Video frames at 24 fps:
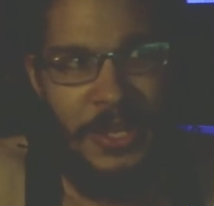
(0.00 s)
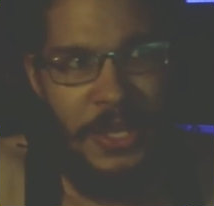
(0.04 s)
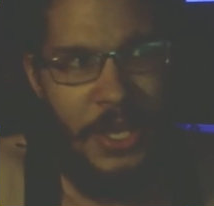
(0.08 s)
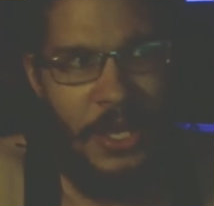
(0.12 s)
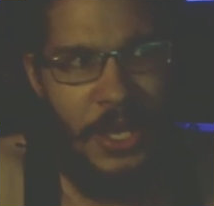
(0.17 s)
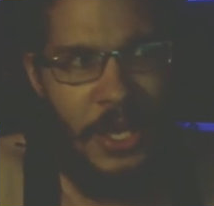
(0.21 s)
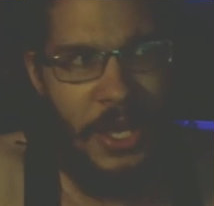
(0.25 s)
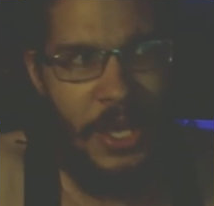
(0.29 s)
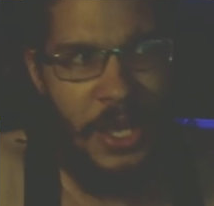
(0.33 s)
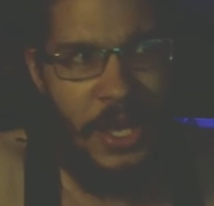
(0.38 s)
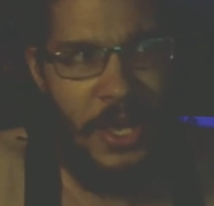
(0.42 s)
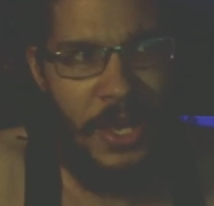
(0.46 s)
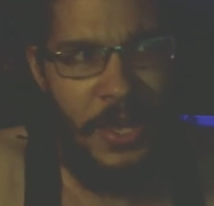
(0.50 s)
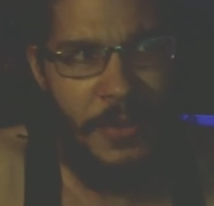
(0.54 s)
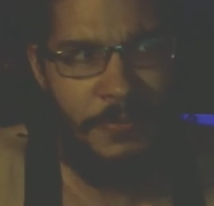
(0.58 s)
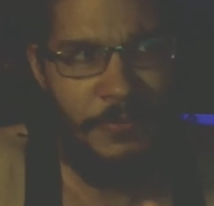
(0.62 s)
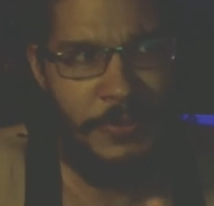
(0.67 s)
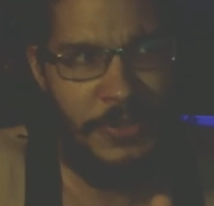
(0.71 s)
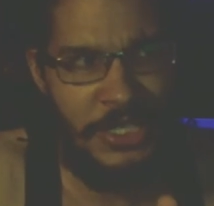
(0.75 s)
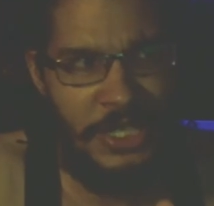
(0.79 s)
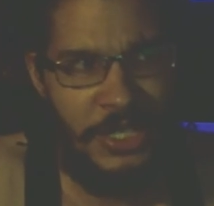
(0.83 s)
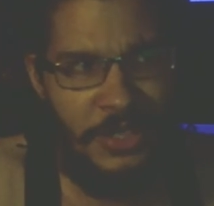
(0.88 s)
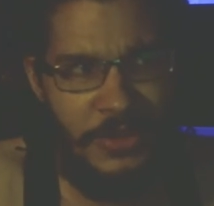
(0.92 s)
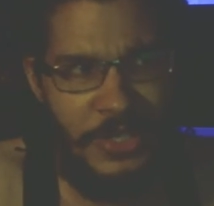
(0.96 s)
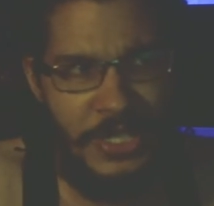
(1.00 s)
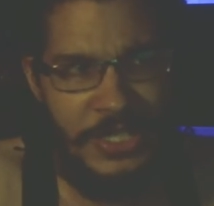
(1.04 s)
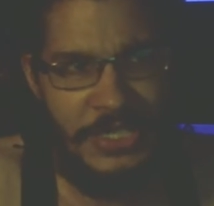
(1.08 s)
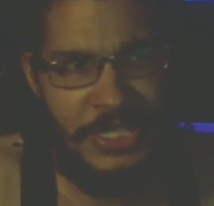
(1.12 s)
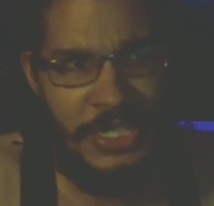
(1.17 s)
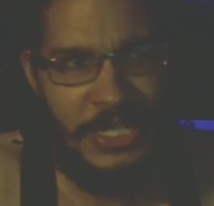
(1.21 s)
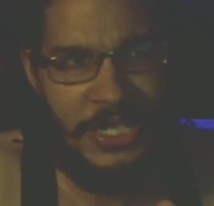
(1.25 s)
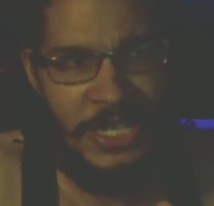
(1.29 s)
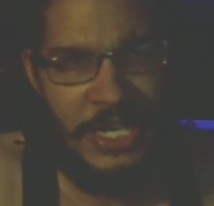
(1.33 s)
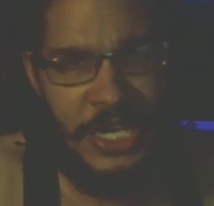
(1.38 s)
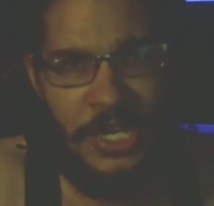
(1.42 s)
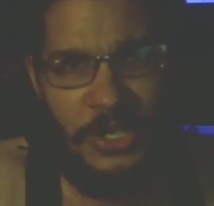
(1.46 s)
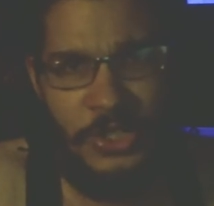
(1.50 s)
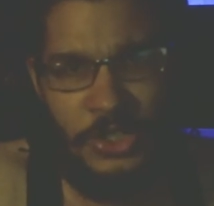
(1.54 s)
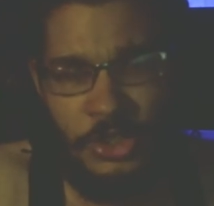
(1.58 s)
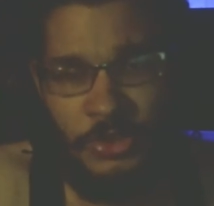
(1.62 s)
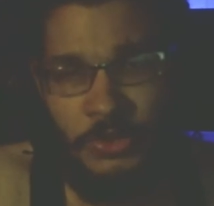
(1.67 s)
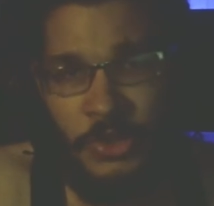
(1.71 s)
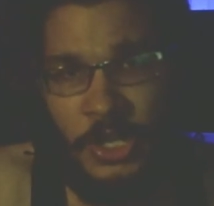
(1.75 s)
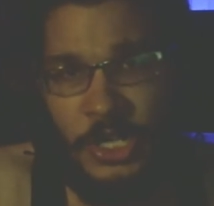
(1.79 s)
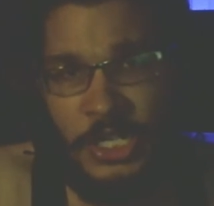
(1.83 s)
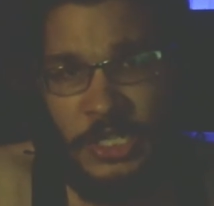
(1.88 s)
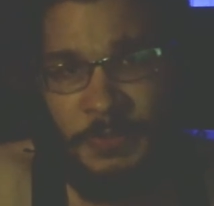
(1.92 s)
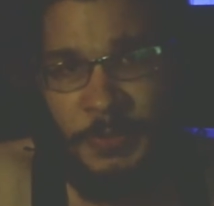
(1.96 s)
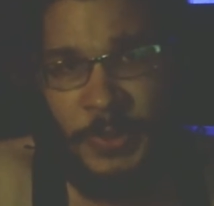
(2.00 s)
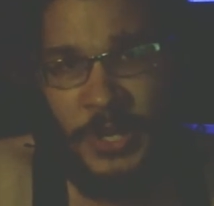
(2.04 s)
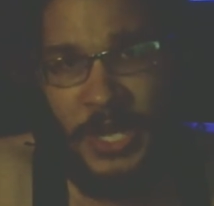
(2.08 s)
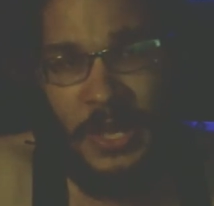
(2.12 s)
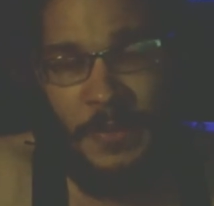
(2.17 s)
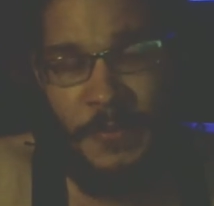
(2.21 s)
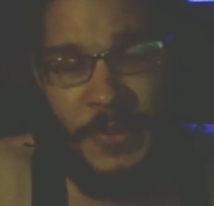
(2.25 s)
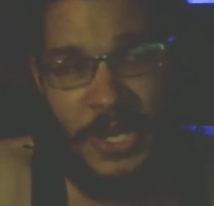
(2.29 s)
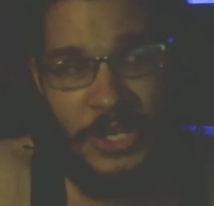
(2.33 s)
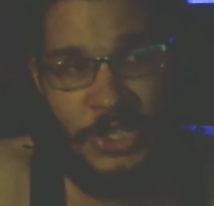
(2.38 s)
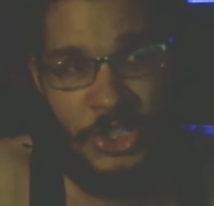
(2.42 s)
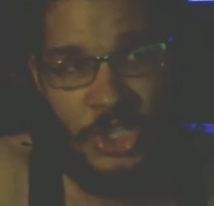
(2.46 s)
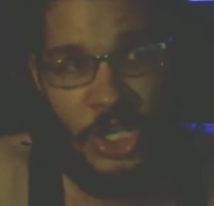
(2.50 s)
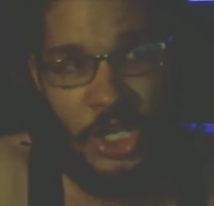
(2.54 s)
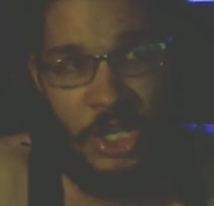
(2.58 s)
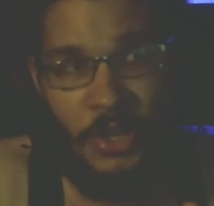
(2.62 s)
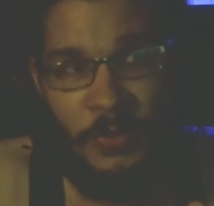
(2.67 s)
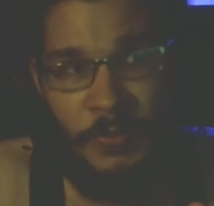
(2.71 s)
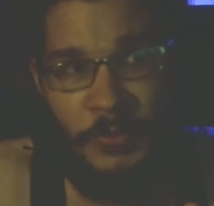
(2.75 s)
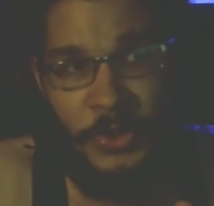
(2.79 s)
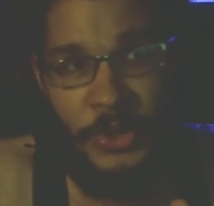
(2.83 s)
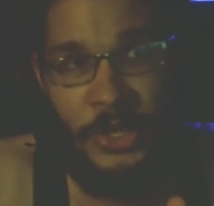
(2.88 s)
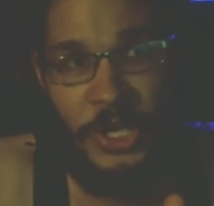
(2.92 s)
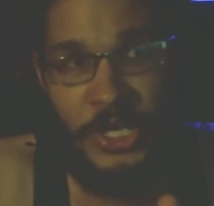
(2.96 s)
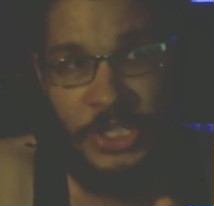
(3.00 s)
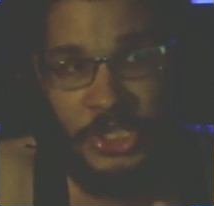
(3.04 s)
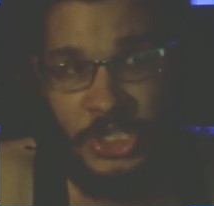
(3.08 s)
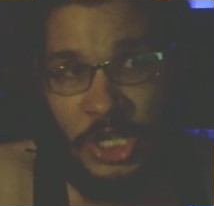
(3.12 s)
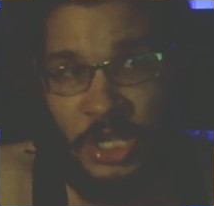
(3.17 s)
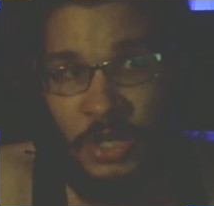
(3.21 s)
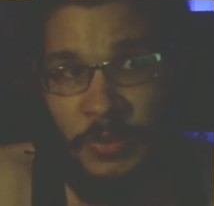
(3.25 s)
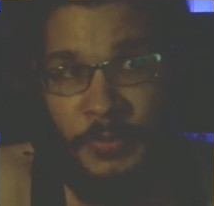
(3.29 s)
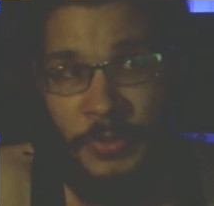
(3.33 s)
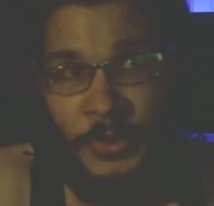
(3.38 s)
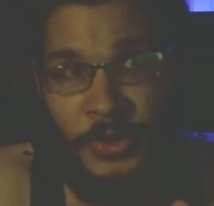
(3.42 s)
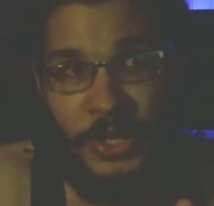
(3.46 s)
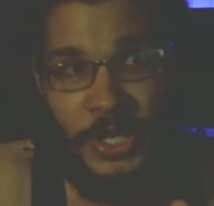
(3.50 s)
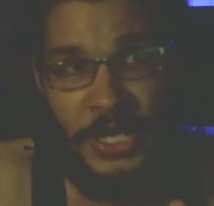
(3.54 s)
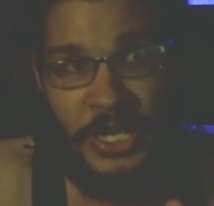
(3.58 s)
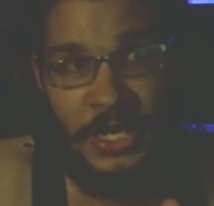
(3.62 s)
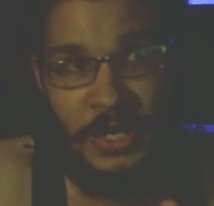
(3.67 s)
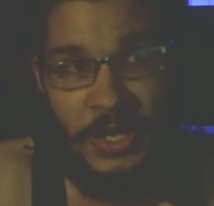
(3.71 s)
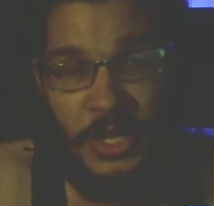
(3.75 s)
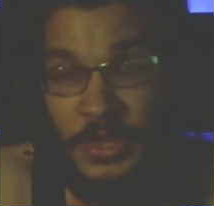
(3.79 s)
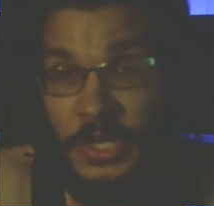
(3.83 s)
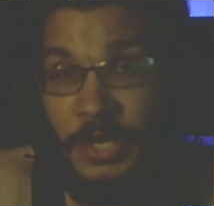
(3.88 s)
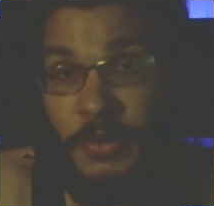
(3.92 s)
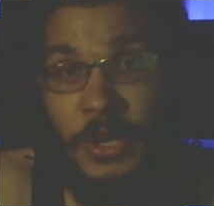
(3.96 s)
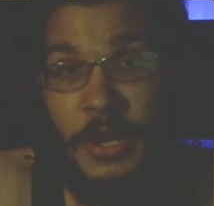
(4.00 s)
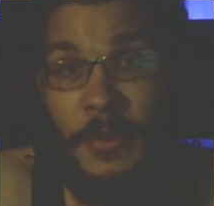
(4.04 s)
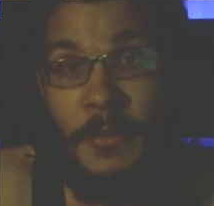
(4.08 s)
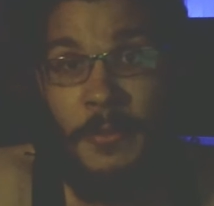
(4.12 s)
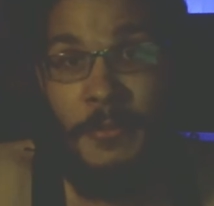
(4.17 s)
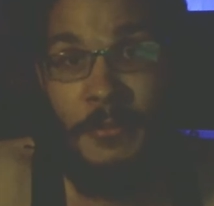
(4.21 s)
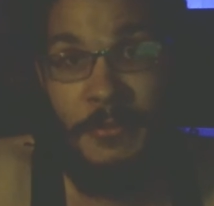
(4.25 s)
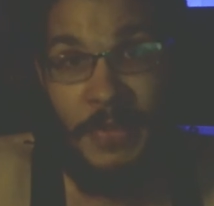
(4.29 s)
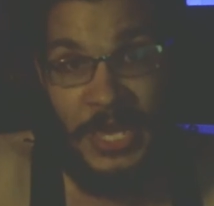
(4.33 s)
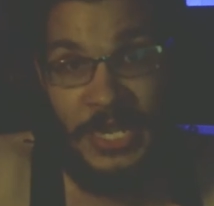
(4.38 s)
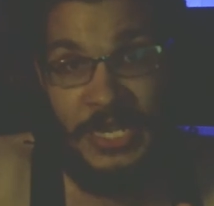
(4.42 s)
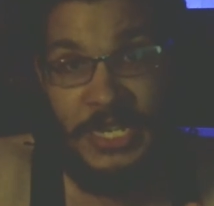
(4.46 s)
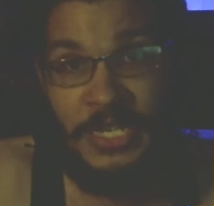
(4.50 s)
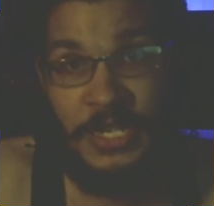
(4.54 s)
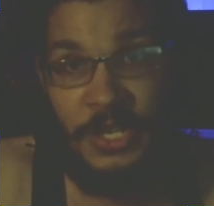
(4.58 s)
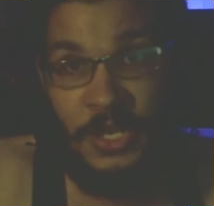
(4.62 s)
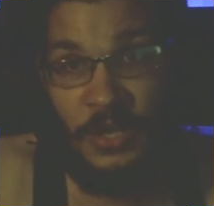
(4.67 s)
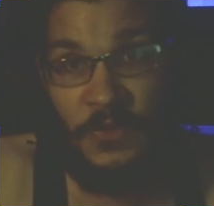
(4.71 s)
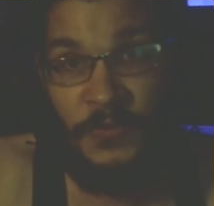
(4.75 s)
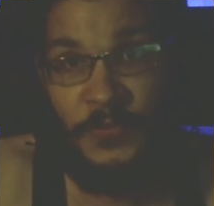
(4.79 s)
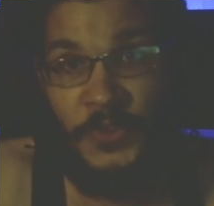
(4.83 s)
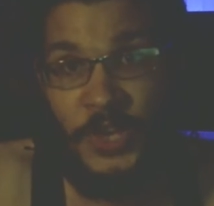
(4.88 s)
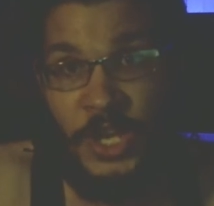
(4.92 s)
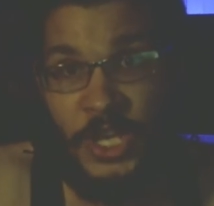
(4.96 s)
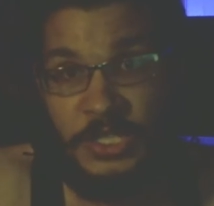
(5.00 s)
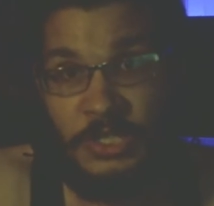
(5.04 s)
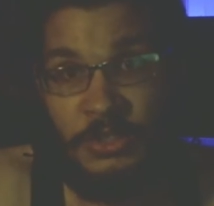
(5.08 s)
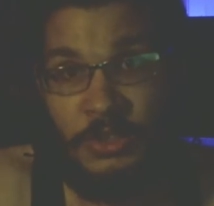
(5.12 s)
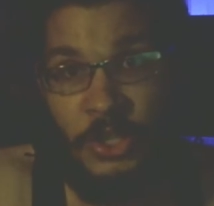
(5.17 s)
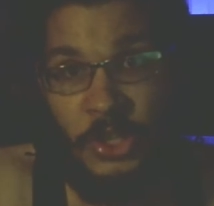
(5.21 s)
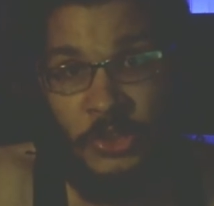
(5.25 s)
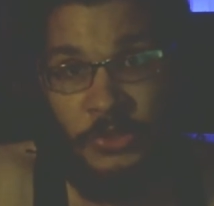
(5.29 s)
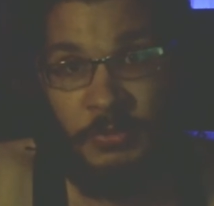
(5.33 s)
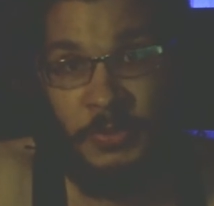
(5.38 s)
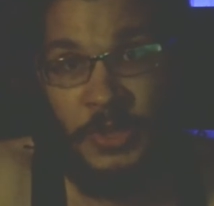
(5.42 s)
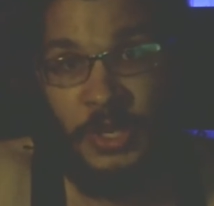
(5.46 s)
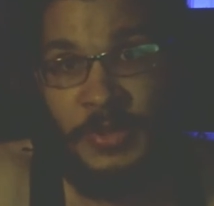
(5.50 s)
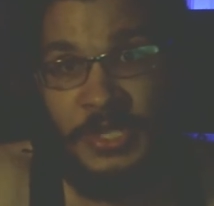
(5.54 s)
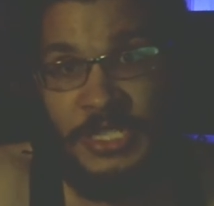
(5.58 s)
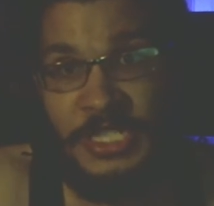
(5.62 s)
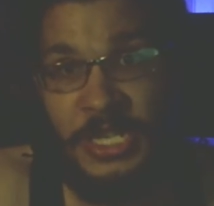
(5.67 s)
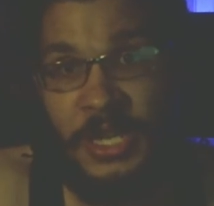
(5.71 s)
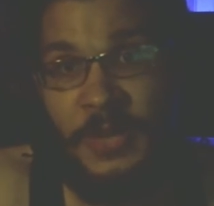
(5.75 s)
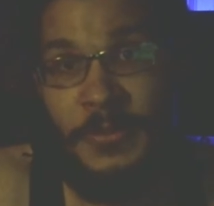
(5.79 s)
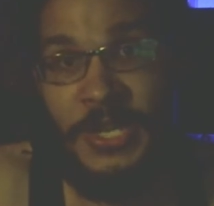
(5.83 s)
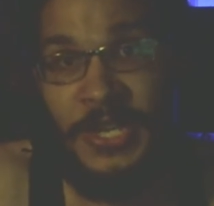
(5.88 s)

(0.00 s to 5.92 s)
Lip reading: Ridiculous Canadian Destroyer spot by Jungle Boy. Jungle Boy, there are many near falls, close moments here.